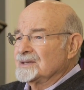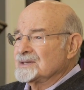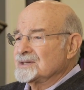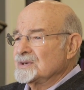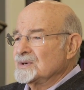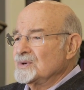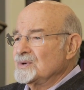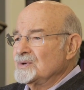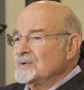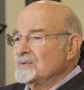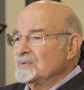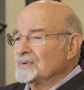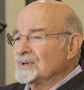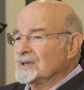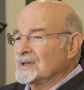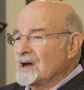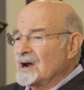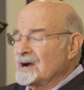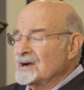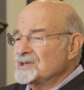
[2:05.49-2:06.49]
to
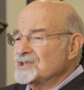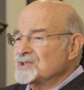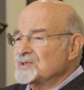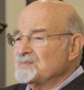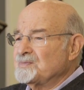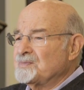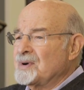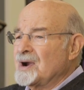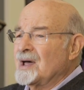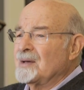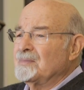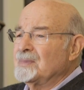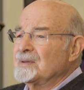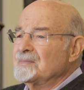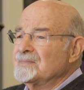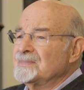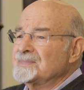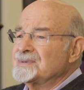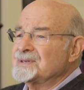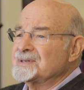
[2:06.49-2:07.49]
large
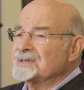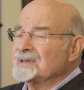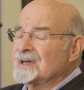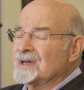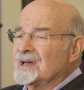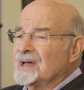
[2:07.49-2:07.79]
problems